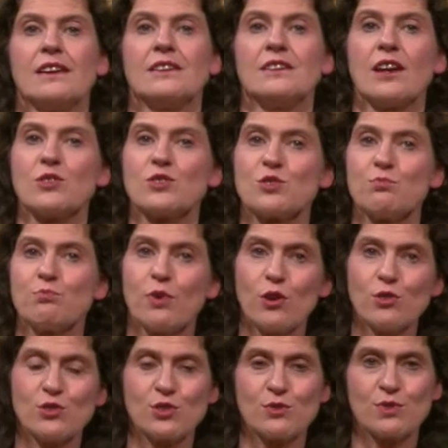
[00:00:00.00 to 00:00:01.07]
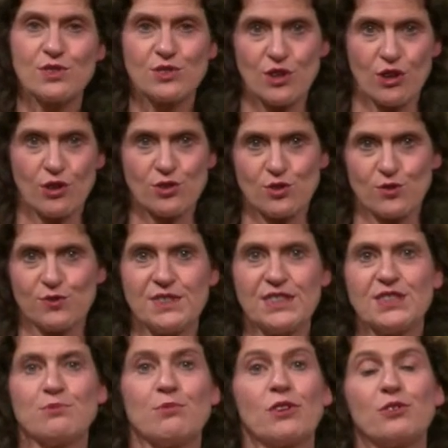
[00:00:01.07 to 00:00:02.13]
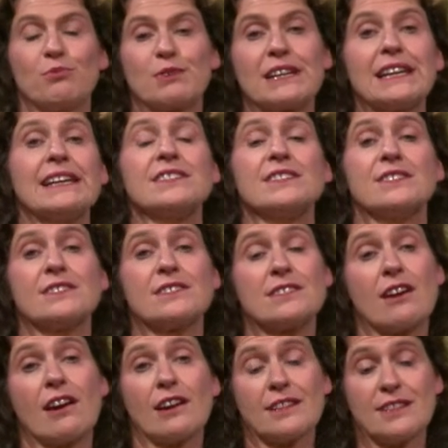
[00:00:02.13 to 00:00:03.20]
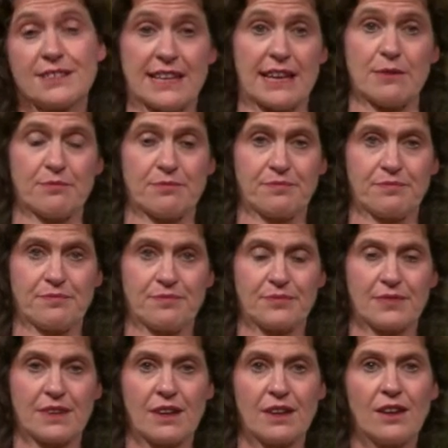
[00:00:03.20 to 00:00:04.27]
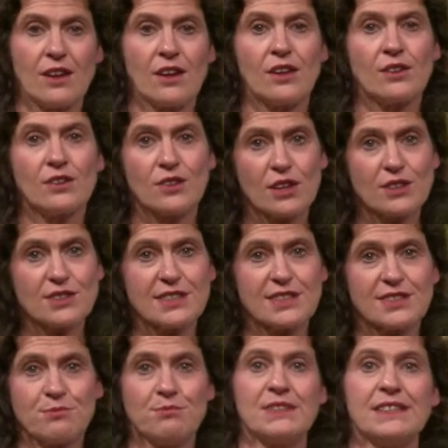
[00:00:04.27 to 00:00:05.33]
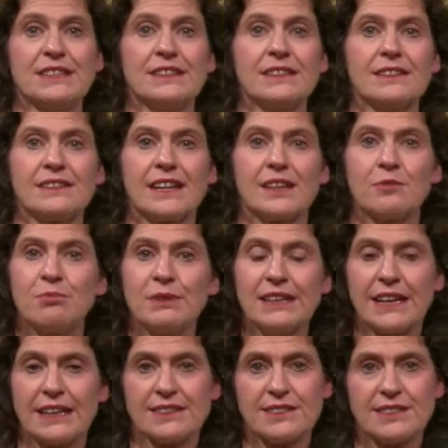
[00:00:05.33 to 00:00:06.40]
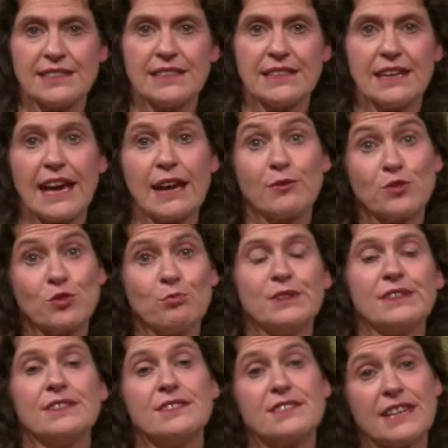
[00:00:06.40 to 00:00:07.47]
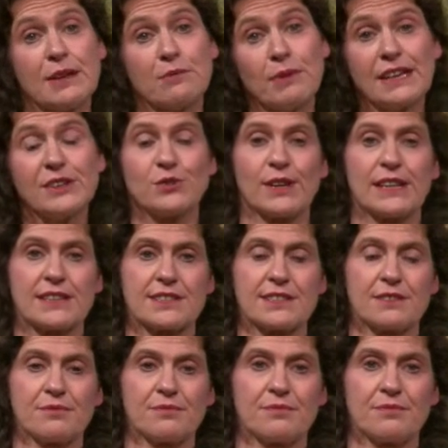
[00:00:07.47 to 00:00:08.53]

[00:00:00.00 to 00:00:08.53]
Now suppose the results of these multiplications are the same. Does this mean that B and C have to be the same matrix?